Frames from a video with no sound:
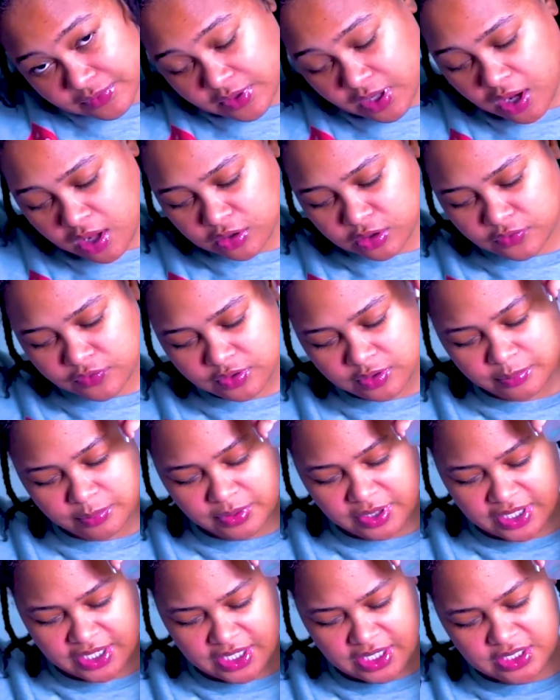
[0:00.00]
all over the
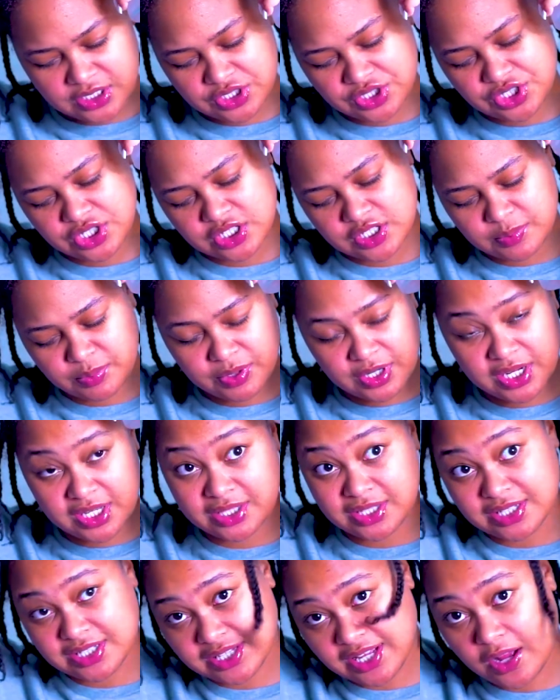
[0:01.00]
braids, just spraying
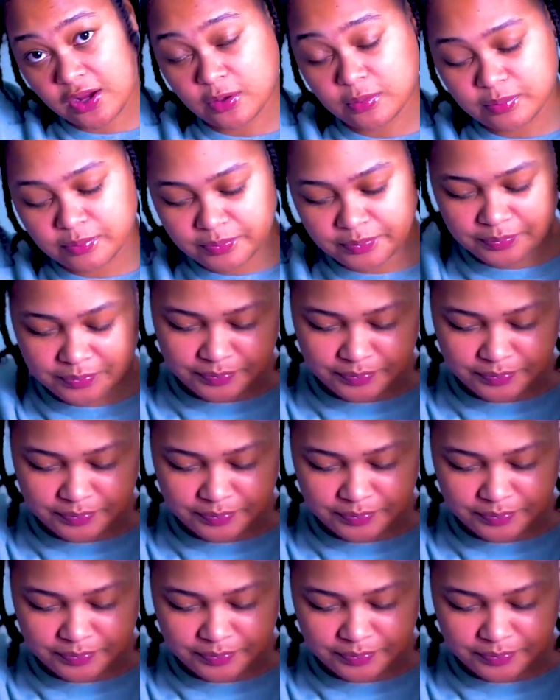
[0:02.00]
the scalp.